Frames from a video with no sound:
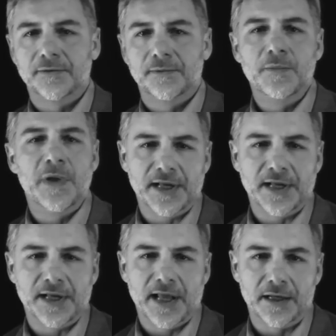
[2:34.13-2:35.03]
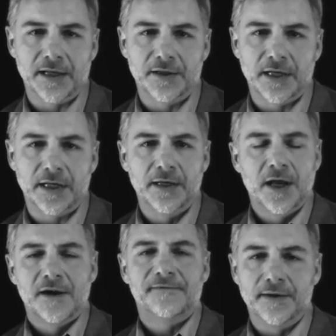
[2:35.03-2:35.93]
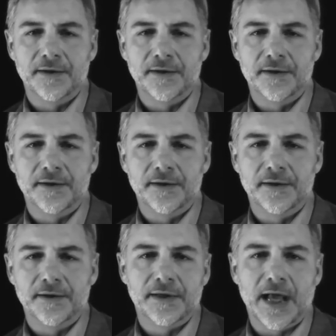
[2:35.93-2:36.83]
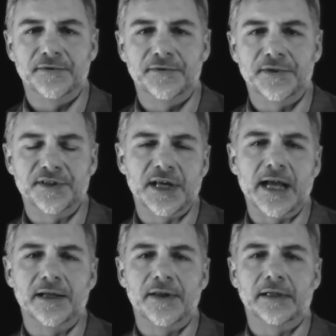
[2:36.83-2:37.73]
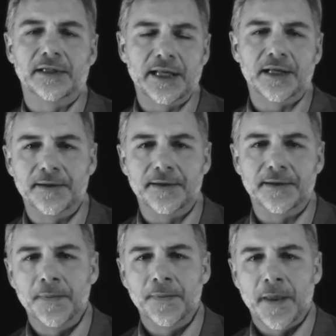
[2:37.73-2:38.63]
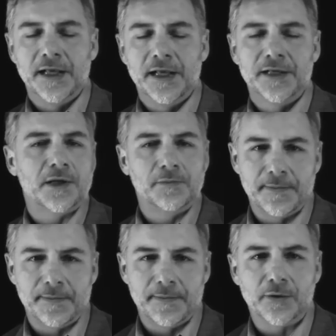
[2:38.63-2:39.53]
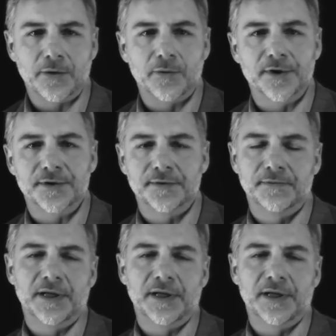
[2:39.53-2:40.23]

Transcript: mimics and follows the kind of design that Lincoln did is completely backwards.